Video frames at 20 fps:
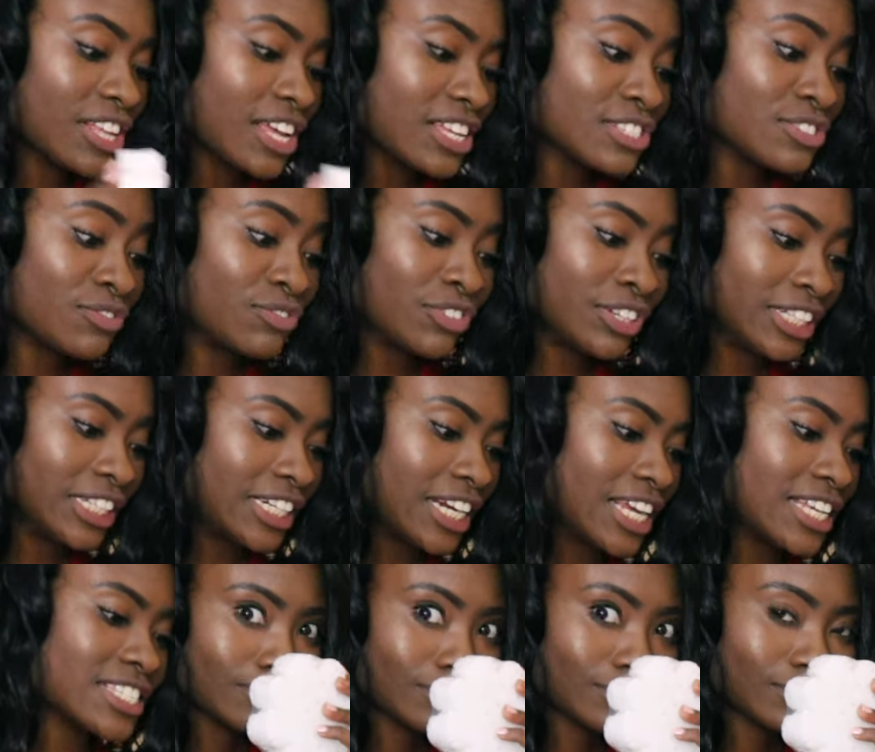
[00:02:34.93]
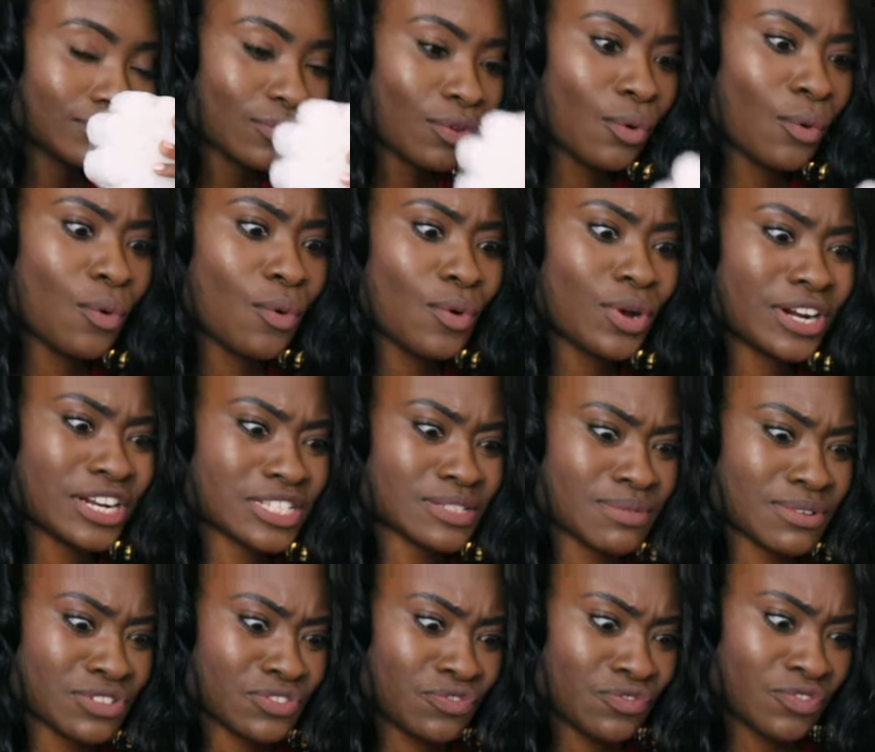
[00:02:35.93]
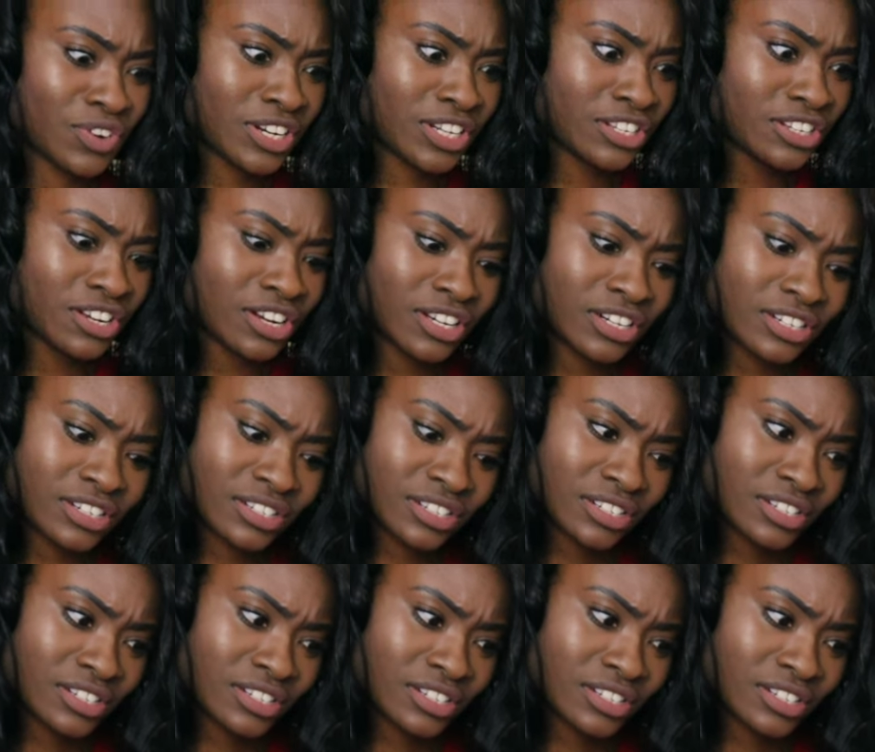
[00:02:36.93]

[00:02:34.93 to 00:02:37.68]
That's really nice. Oh, and it smells really good.